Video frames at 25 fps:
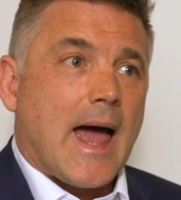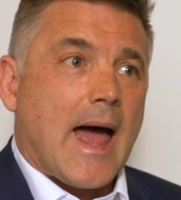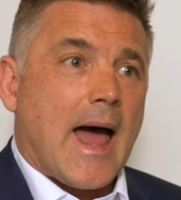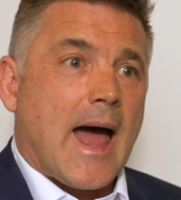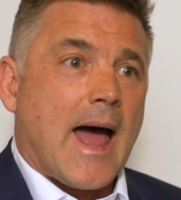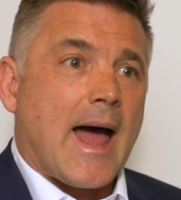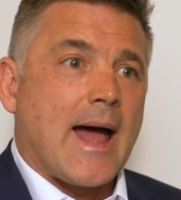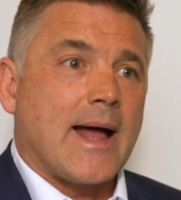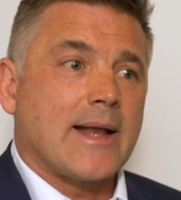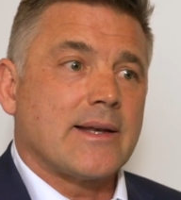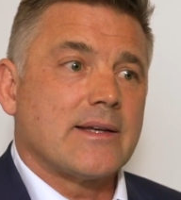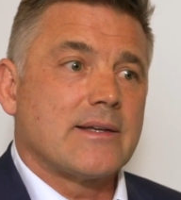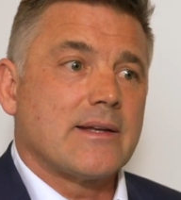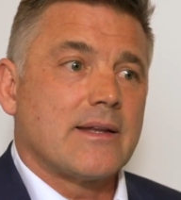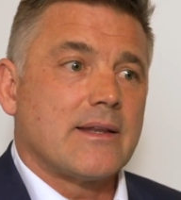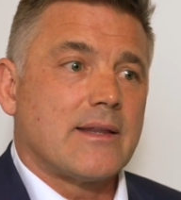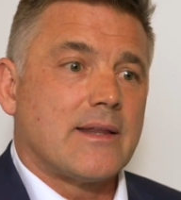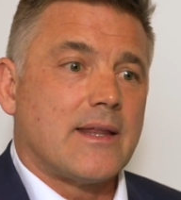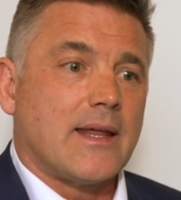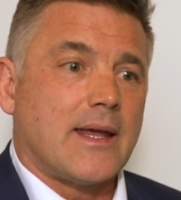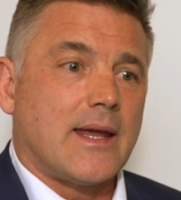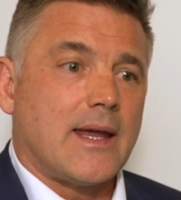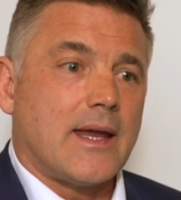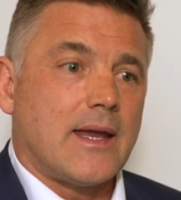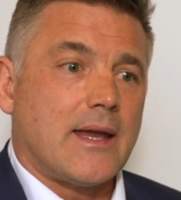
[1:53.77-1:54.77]
And
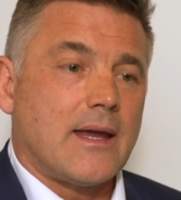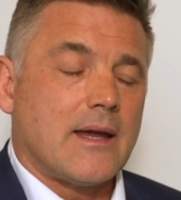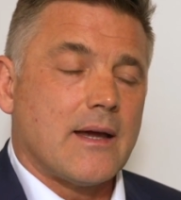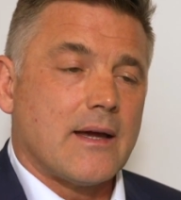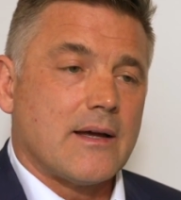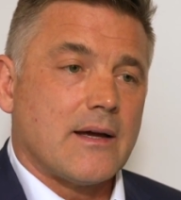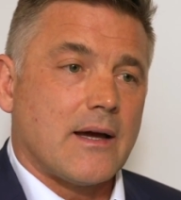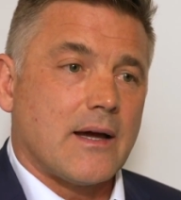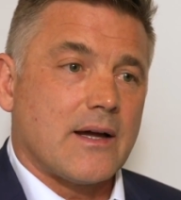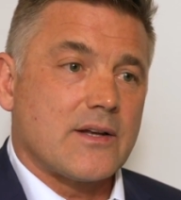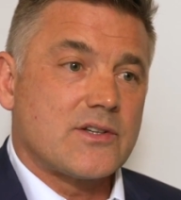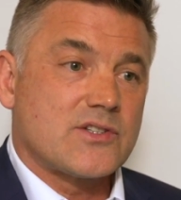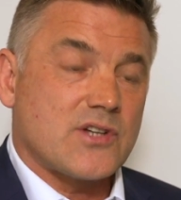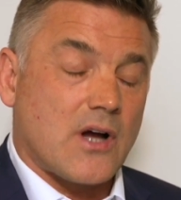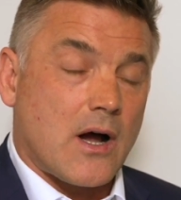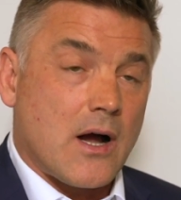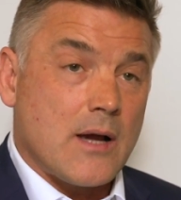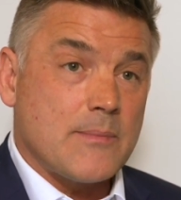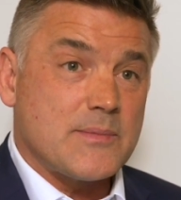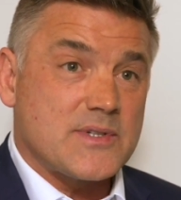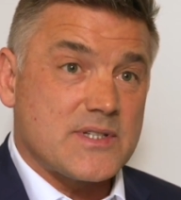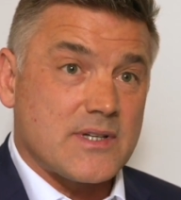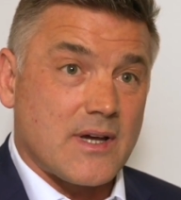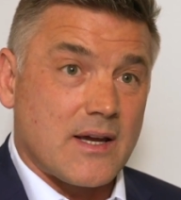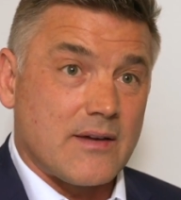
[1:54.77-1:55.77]
the
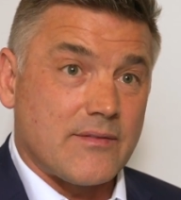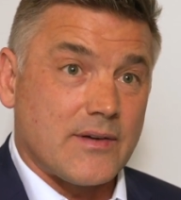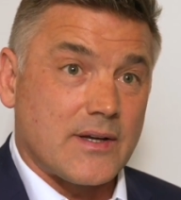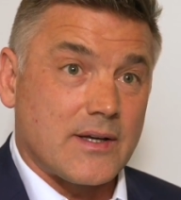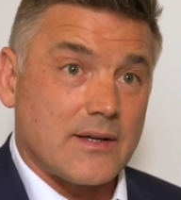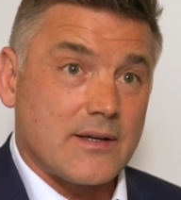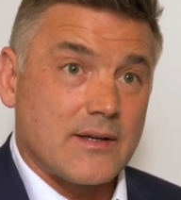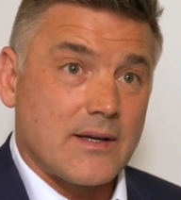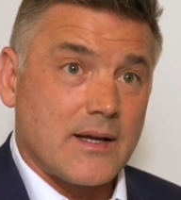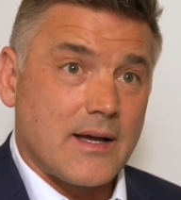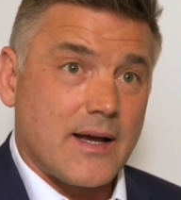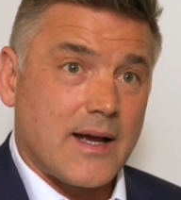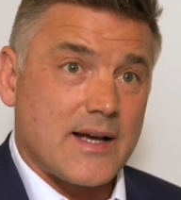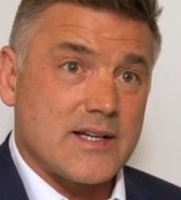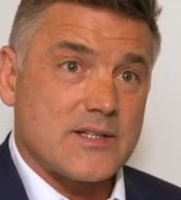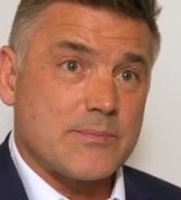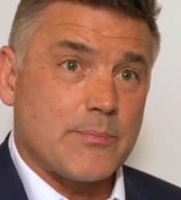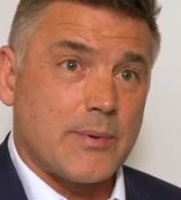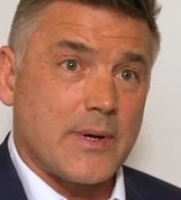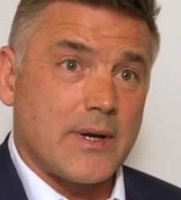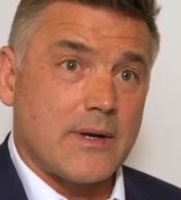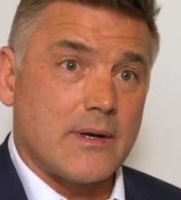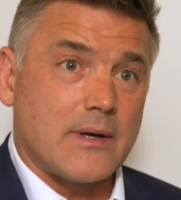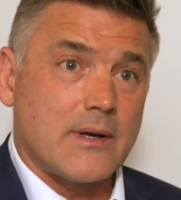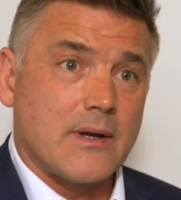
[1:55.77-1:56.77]
time saving has
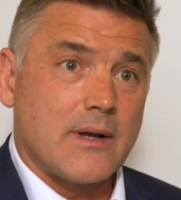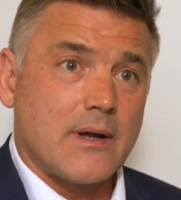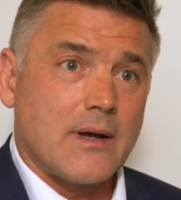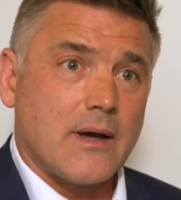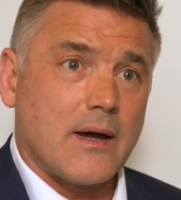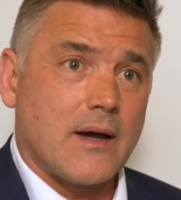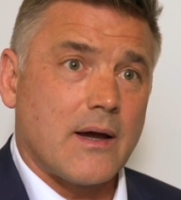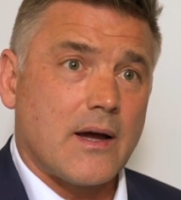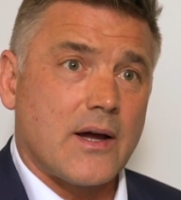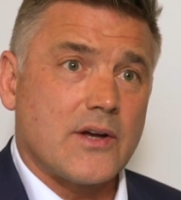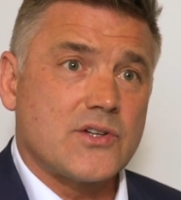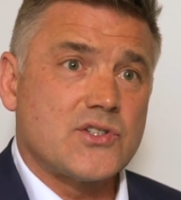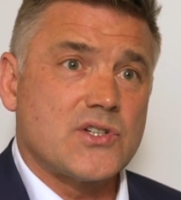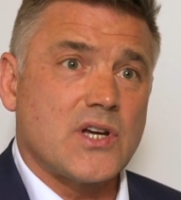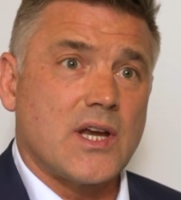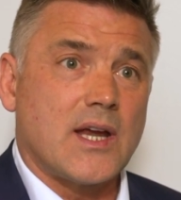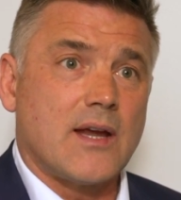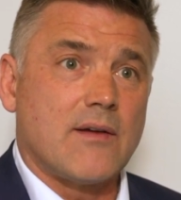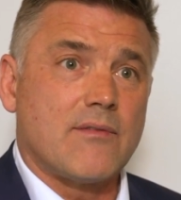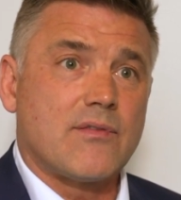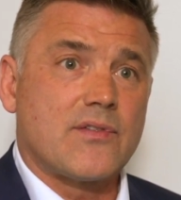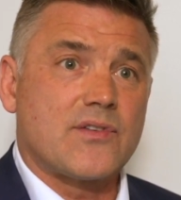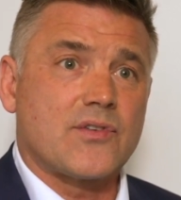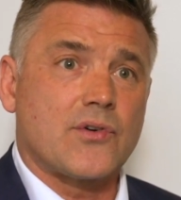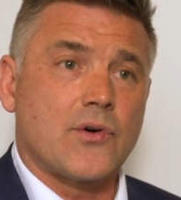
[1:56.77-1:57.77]
been
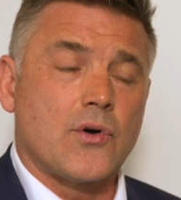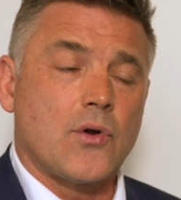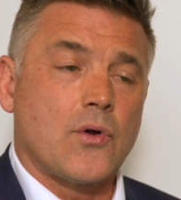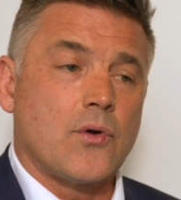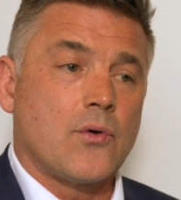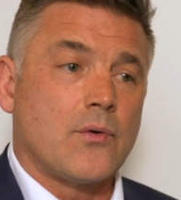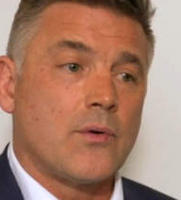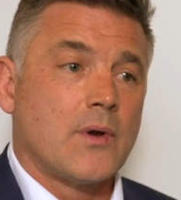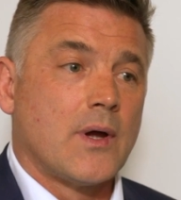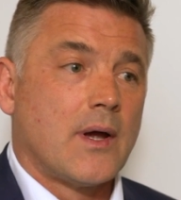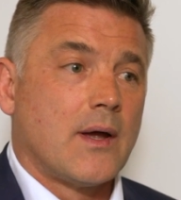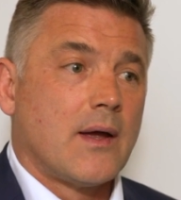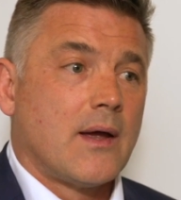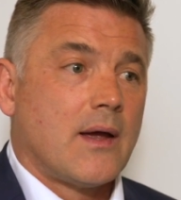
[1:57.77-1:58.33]
achieved through